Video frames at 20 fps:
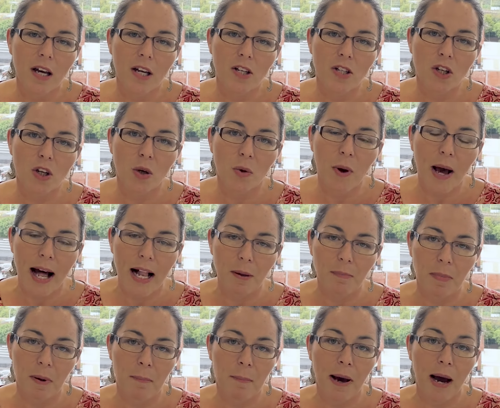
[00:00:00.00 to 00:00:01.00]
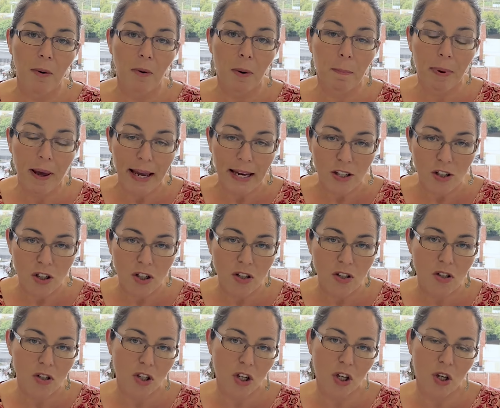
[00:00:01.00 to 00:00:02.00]
to help empower
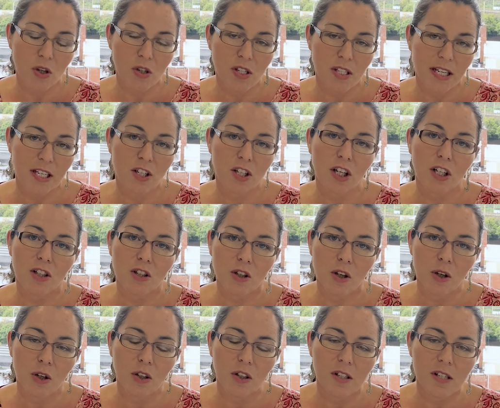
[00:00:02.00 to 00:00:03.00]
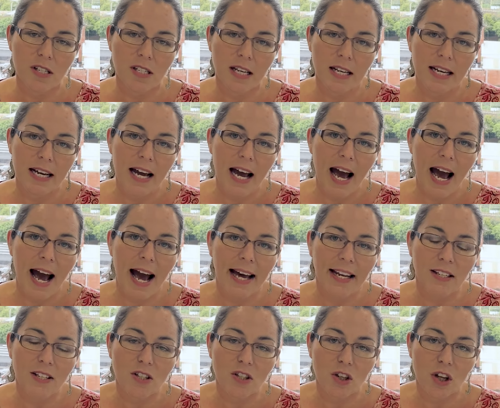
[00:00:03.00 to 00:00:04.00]
patients to use digital tools
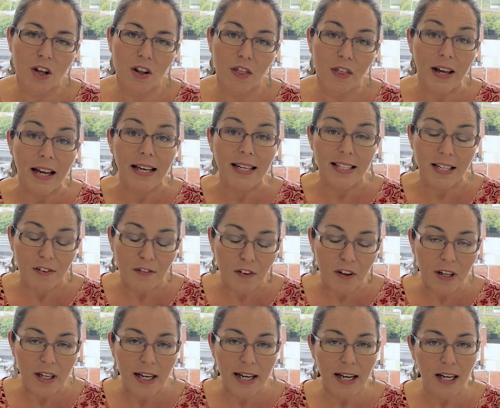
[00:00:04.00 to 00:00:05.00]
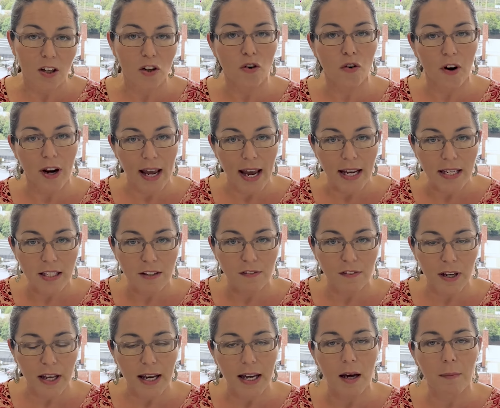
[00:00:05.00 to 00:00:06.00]
and to think differently and
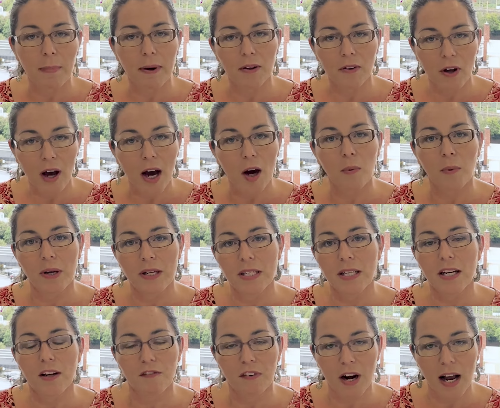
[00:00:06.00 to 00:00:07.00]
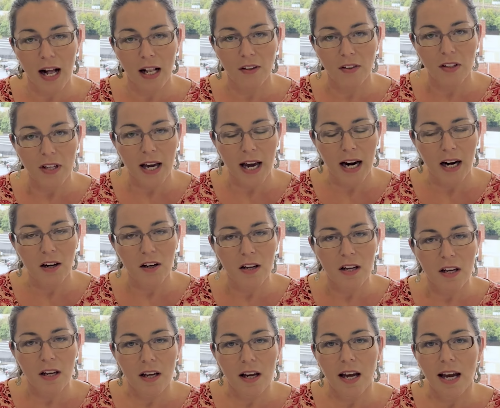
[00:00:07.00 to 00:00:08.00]
creatively about how we deliver healthcare
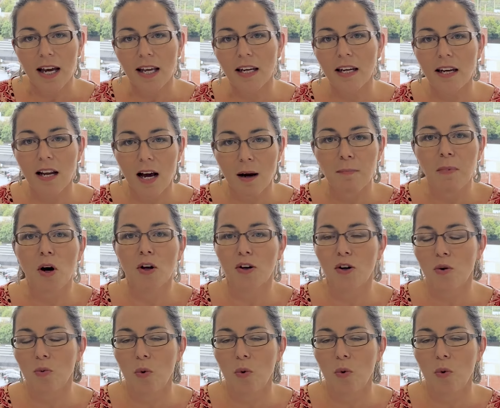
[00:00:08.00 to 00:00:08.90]
in a modern